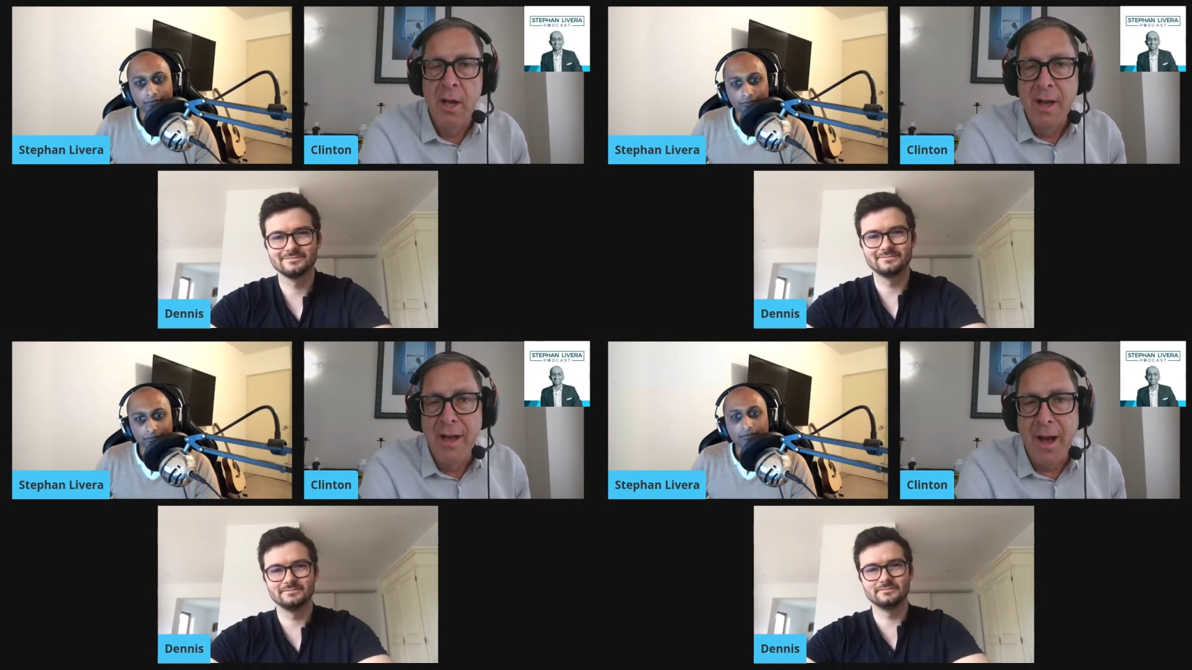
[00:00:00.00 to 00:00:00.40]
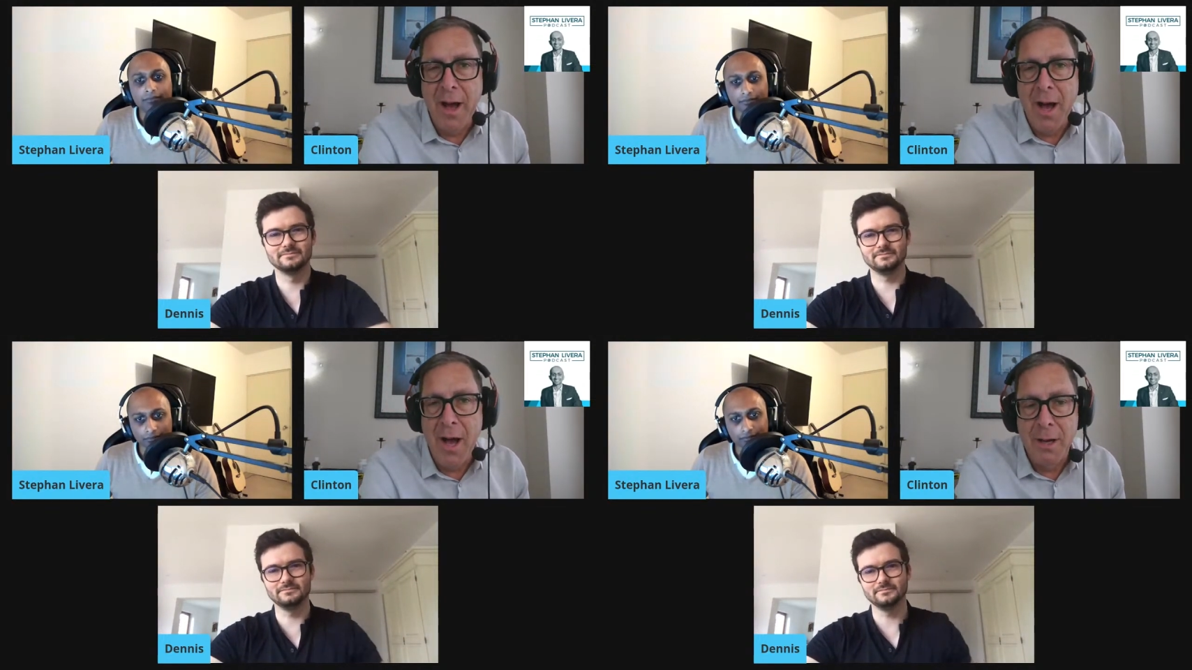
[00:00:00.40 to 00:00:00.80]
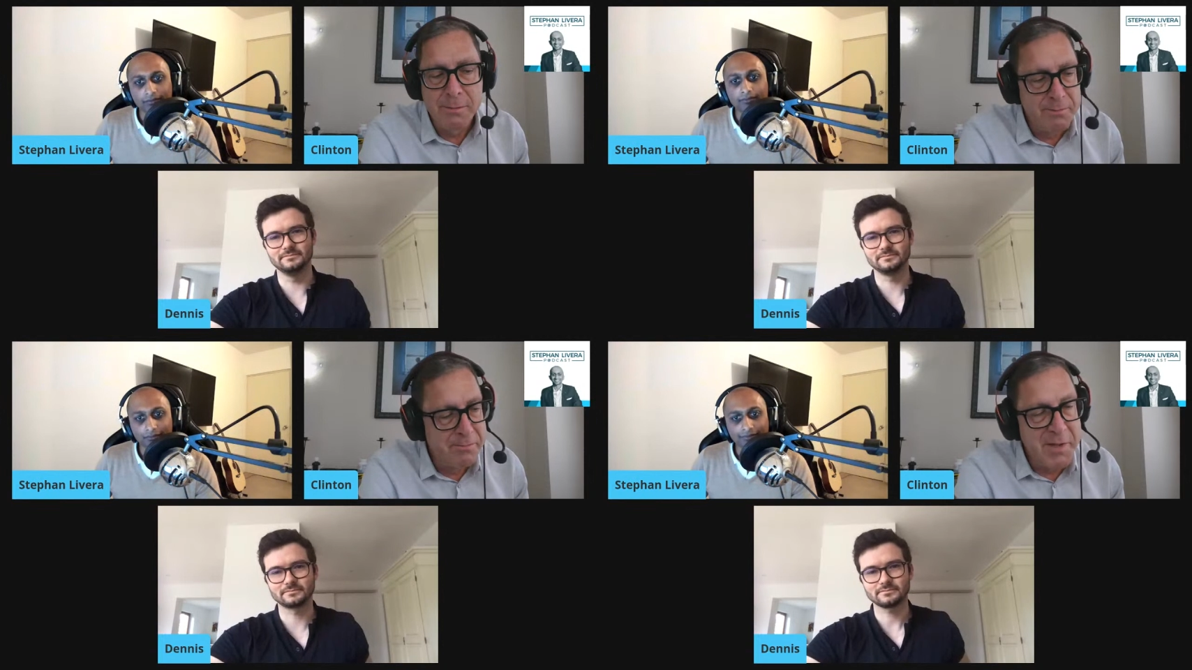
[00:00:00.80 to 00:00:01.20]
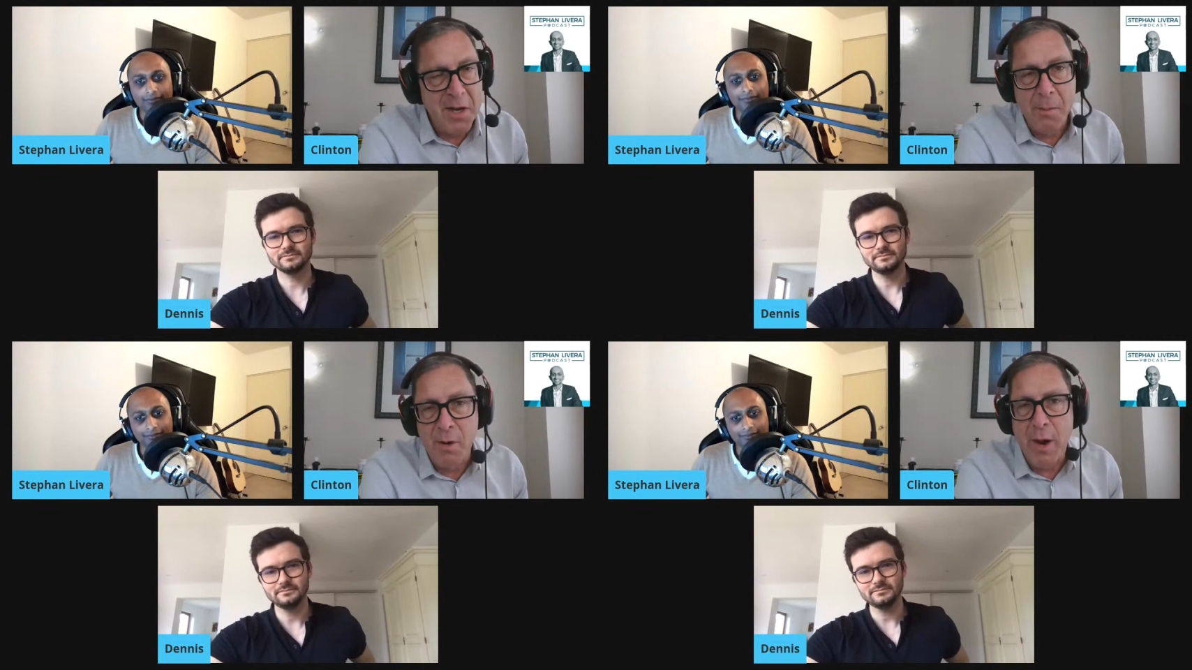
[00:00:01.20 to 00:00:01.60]
Speaker 1: Mm-hmm. Uh, you
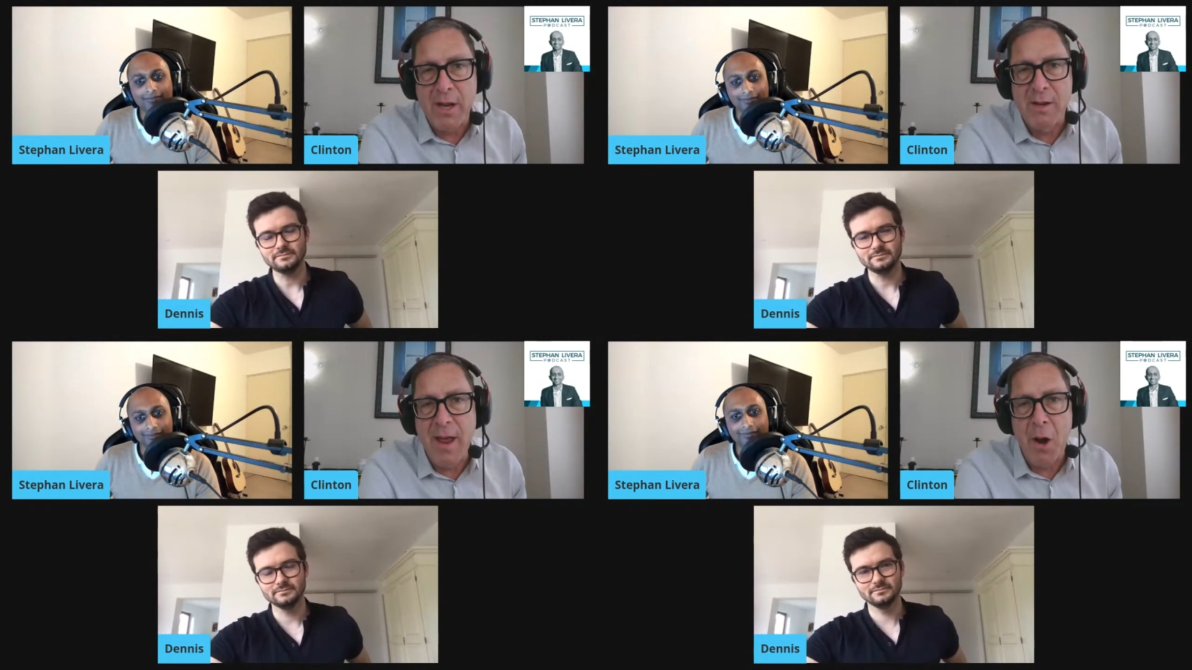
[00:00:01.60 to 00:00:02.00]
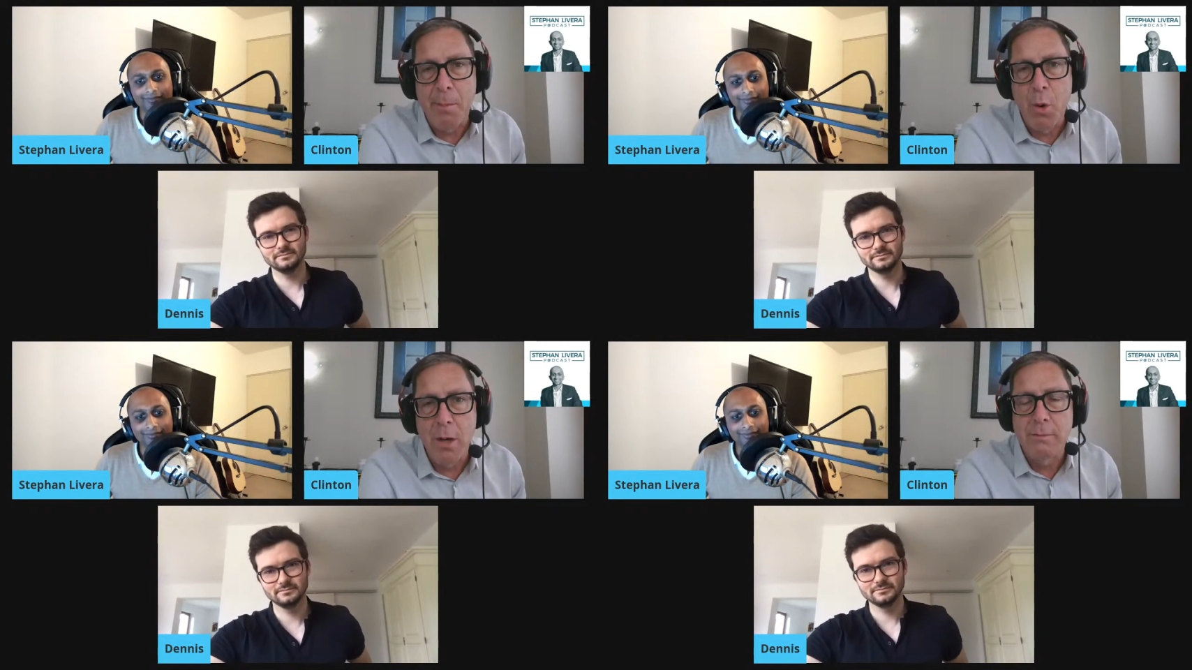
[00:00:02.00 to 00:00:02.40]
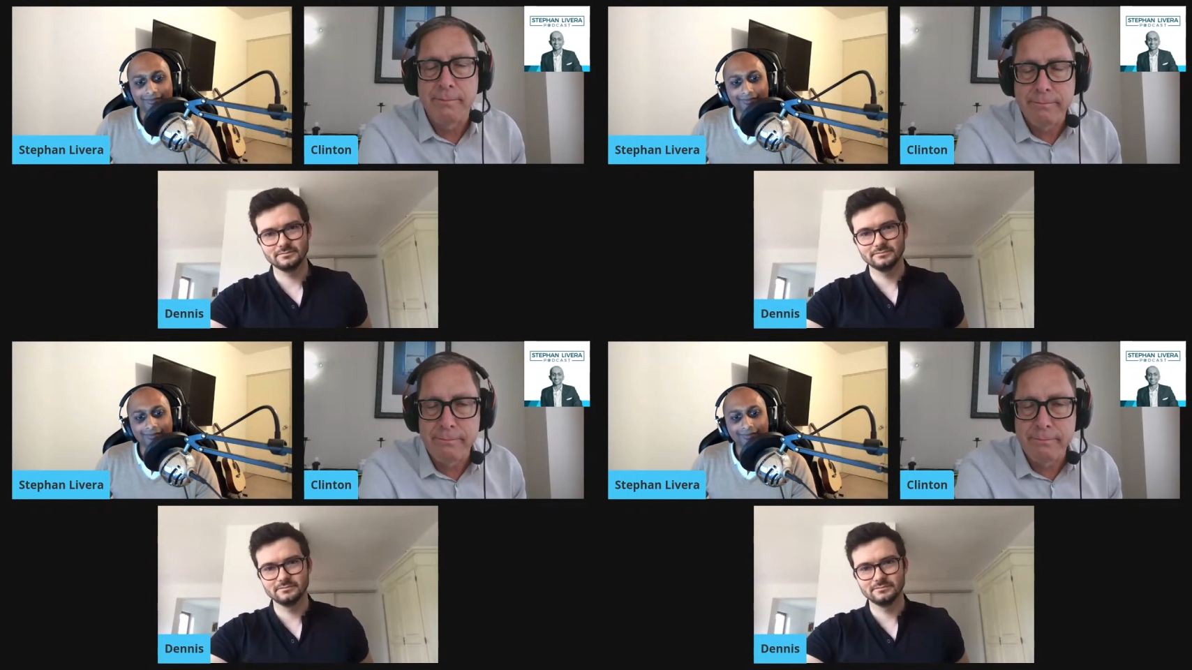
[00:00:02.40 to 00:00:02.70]
know, great airport.